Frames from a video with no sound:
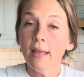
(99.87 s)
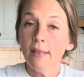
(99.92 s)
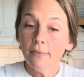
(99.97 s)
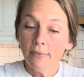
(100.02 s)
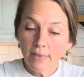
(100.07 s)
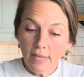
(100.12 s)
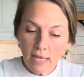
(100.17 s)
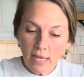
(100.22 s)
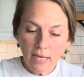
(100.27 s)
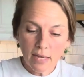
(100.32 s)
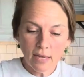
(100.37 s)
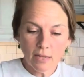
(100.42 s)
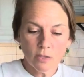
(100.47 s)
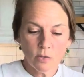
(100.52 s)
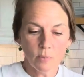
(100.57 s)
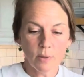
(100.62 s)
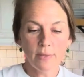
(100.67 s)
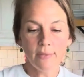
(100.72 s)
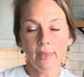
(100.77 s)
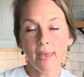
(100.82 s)
These,
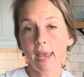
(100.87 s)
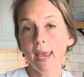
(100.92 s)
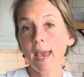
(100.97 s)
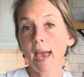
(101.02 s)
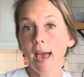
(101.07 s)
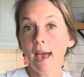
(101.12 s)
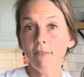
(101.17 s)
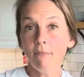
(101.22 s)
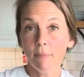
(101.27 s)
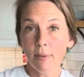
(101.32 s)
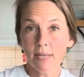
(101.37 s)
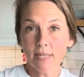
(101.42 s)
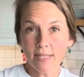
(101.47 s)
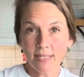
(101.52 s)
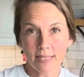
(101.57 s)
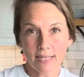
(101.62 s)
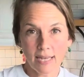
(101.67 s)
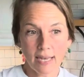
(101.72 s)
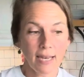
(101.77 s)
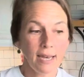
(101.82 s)
when they have been
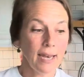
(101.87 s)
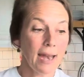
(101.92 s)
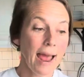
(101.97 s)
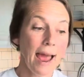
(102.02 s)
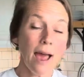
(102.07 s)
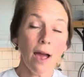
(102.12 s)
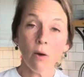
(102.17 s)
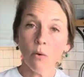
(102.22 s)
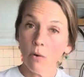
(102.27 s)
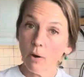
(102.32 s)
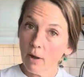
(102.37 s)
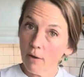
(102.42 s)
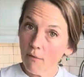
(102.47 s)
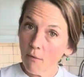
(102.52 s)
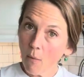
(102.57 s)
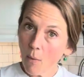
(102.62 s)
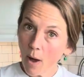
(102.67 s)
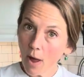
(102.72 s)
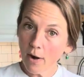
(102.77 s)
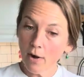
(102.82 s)
sitting out of
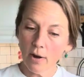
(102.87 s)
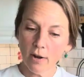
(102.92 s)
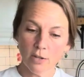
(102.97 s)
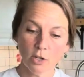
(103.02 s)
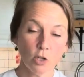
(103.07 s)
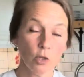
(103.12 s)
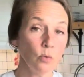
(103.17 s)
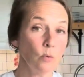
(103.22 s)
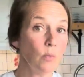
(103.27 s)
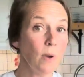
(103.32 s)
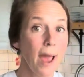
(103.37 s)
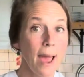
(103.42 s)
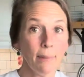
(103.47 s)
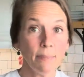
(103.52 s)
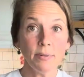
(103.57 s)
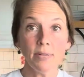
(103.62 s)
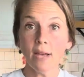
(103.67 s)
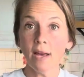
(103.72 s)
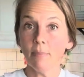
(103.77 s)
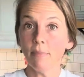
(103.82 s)
water, just
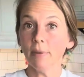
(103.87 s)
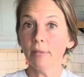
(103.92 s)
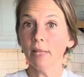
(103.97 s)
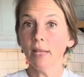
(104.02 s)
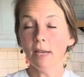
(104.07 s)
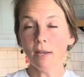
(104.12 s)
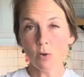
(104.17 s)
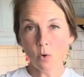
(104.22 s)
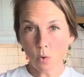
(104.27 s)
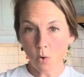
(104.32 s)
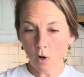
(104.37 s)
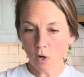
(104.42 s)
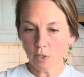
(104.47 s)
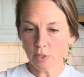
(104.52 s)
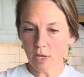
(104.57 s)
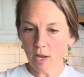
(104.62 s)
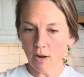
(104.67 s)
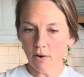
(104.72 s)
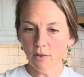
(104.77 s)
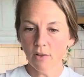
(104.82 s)
wrapped up and laying
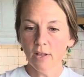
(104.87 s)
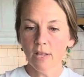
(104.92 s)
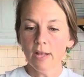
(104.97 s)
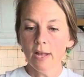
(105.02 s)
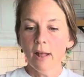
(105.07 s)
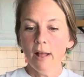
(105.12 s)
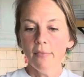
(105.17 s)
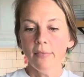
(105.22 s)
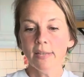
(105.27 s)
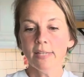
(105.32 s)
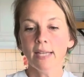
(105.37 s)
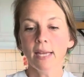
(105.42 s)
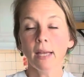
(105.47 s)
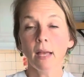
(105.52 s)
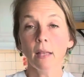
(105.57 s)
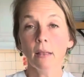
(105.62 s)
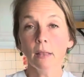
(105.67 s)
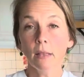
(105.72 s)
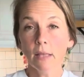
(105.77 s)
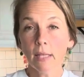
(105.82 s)
horizontal, they take
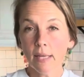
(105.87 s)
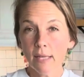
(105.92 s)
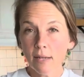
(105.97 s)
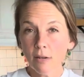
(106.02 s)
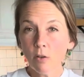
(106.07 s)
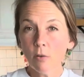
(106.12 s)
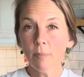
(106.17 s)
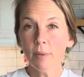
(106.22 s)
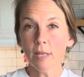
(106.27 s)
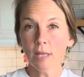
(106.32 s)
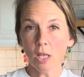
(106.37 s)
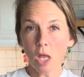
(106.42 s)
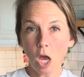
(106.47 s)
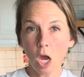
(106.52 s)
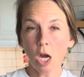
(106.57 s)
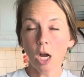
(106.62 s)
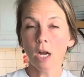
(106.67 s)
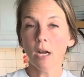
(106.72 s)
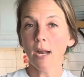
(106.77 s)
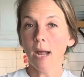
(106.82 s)
a little bit
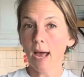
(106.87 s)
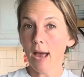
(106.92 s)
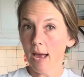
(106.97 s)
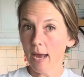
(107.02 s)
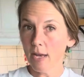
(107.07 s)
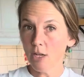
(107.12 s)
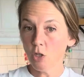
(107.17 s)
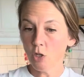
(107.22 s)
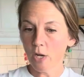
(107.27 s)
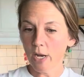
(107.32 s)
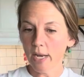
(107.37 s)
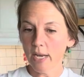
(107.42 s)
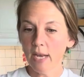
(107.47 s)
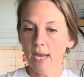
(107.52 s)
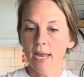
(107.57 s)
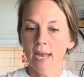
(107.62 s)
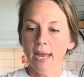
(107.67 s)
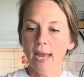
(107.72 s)
longer to hydrate.